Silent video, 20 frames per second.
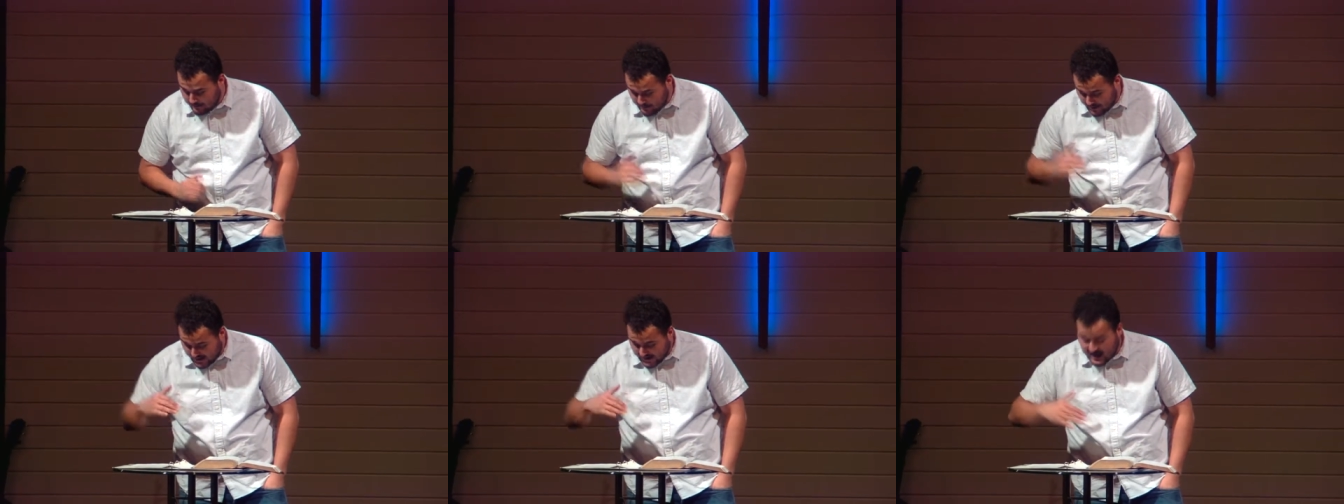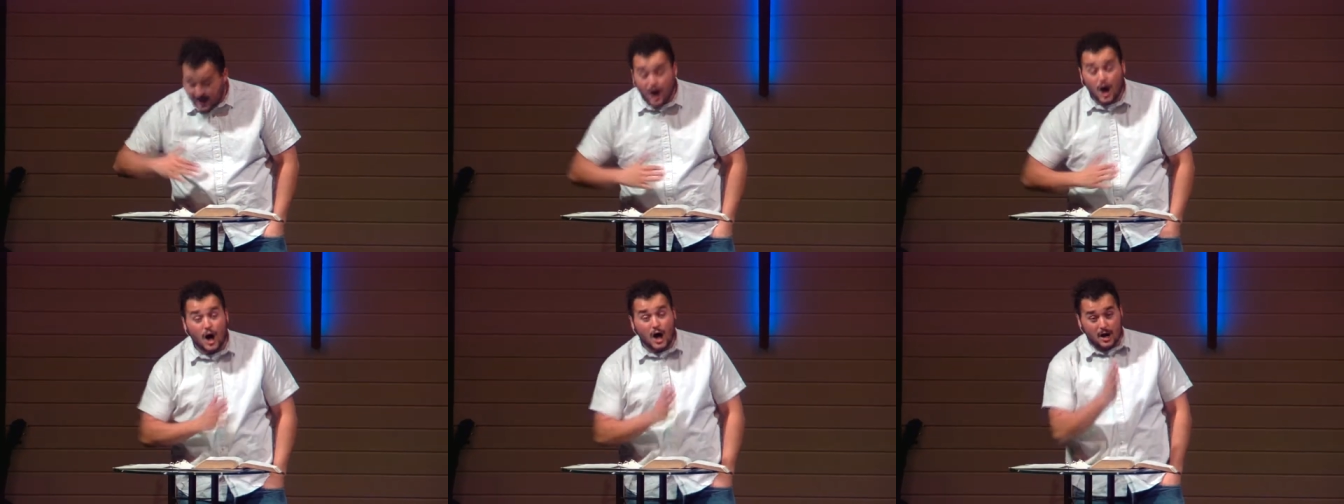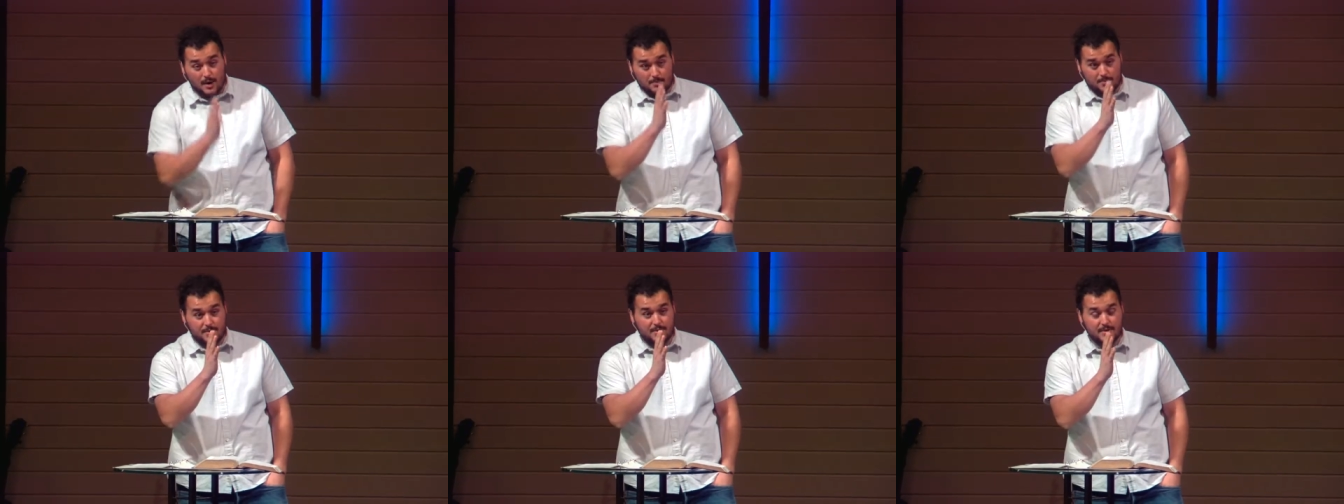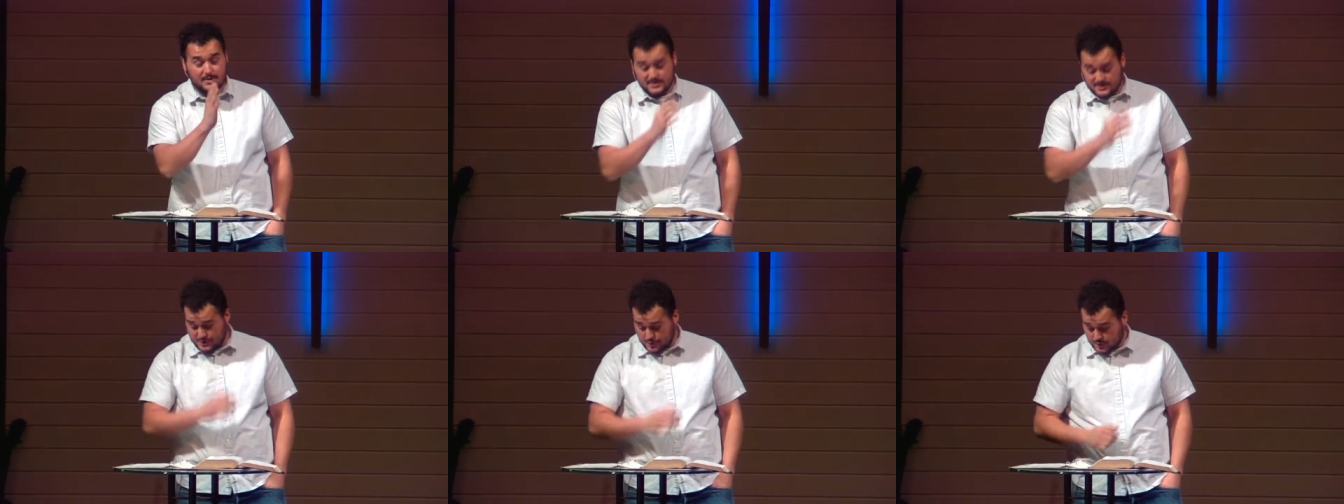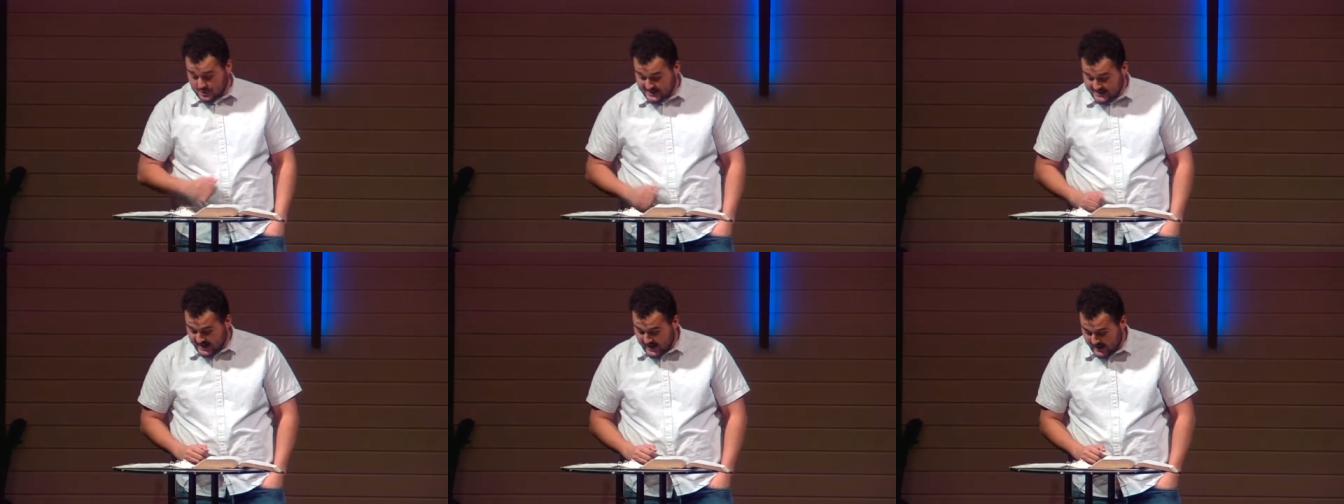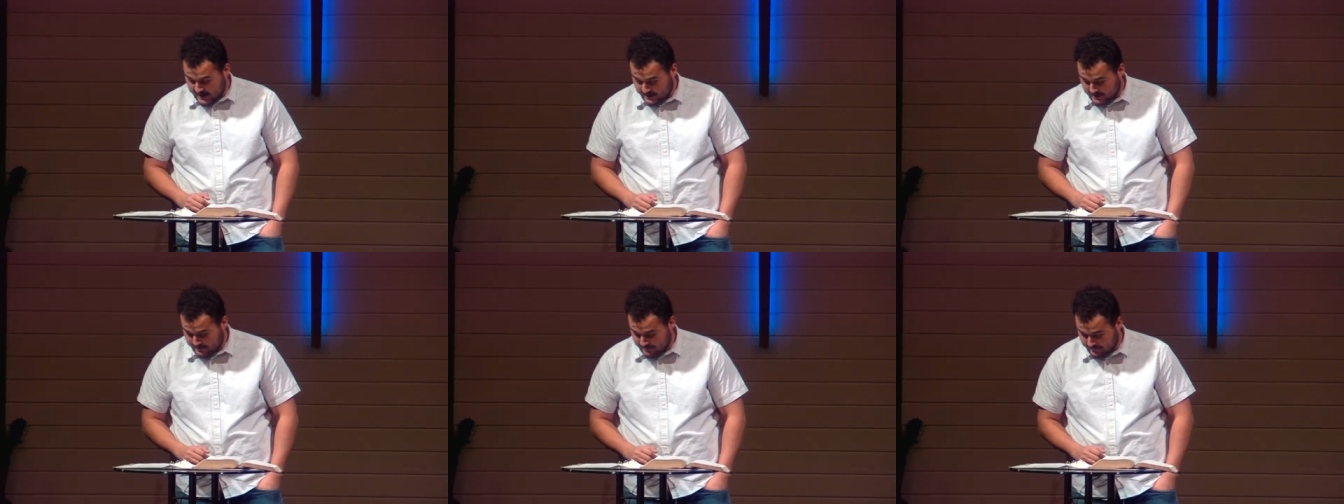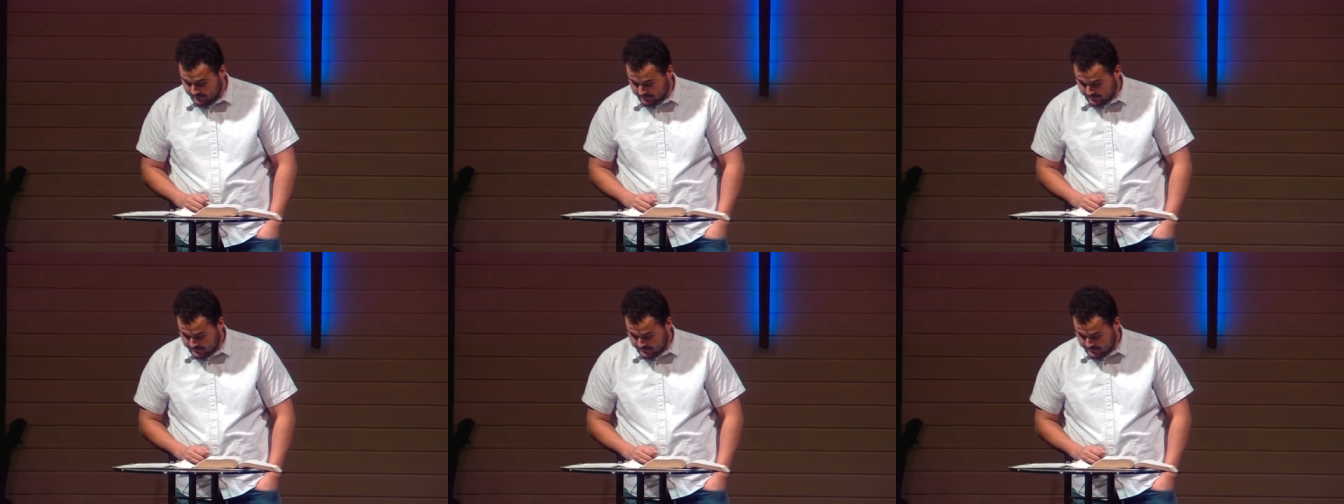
back up to attack them.